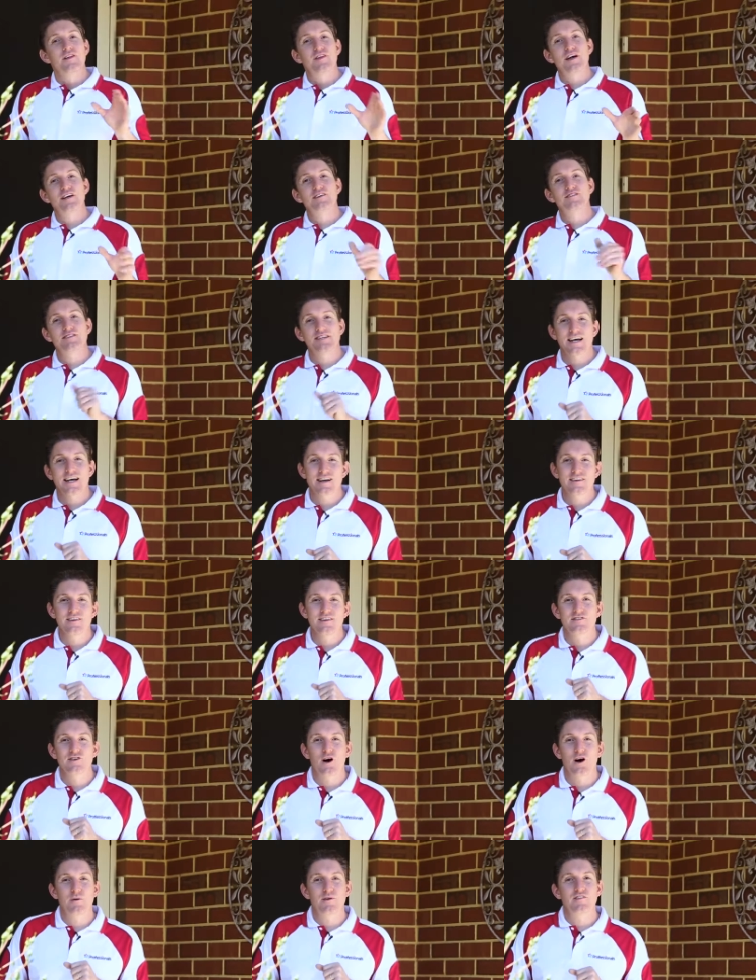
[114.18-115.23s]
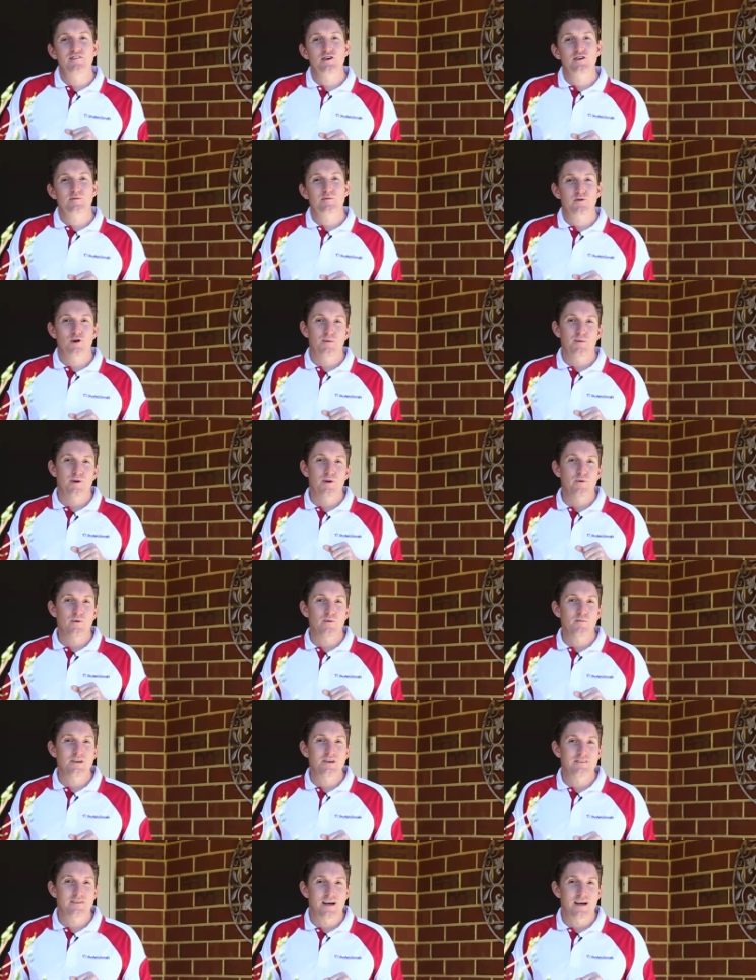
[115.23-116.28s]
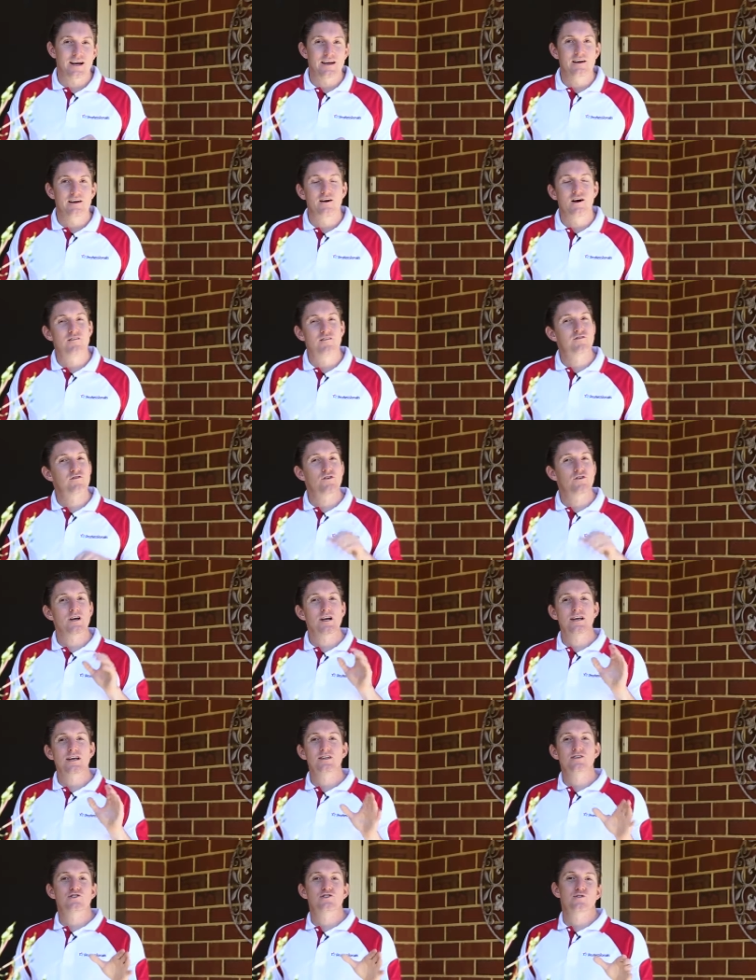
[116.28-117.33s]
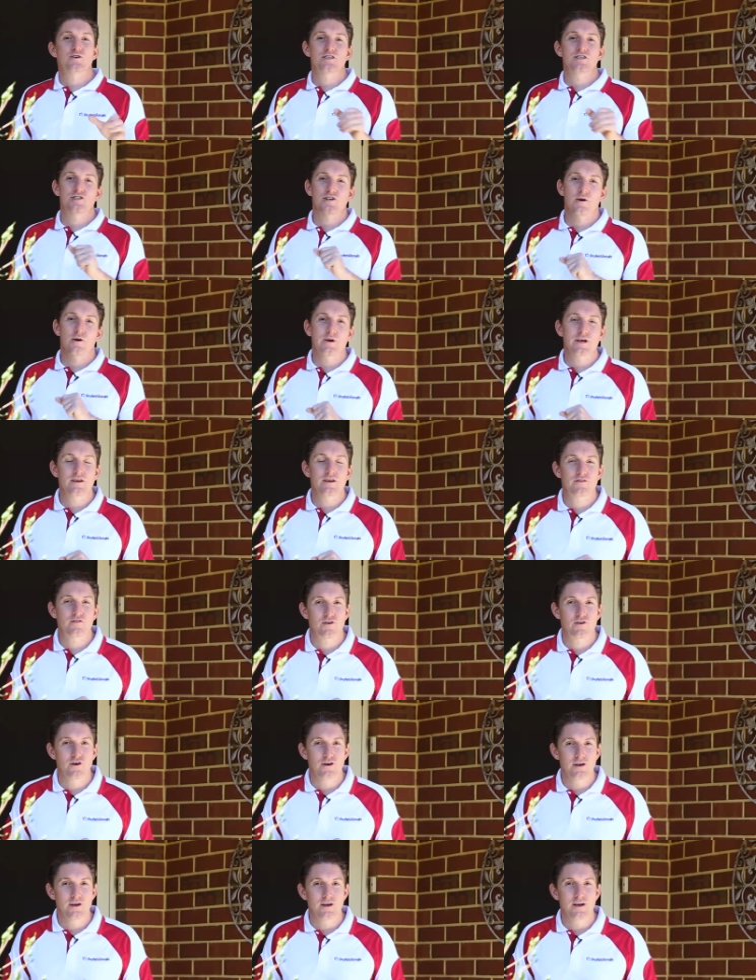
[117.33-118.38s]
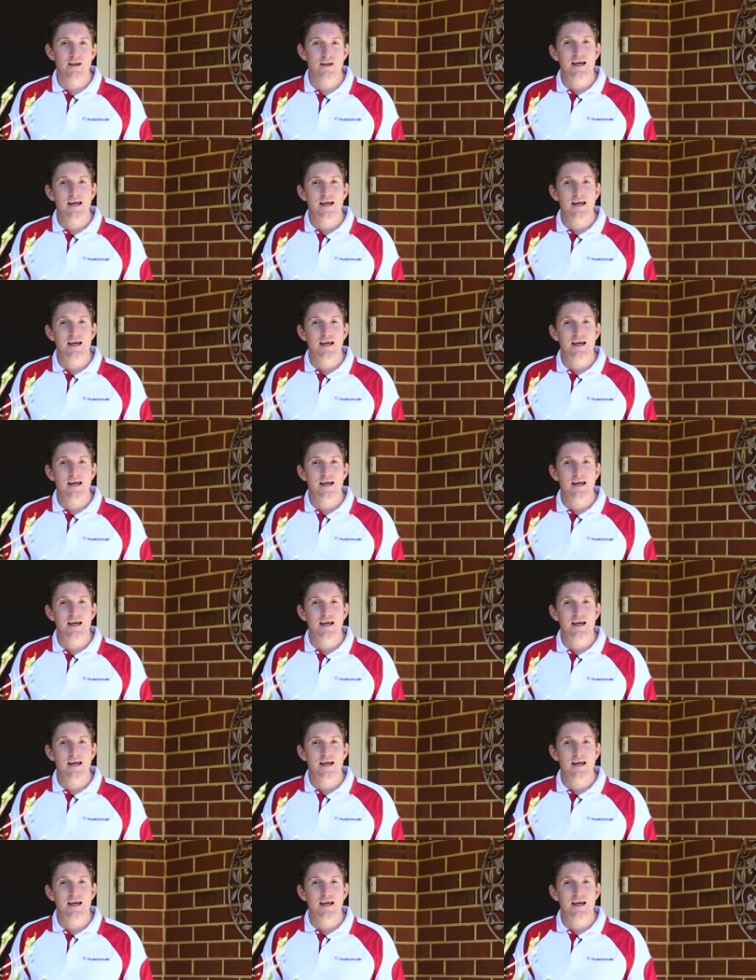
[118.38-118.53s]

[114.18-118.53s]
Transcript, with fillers: Thanks for taking the time to view the property with me today. I've really enjoyed showing you through,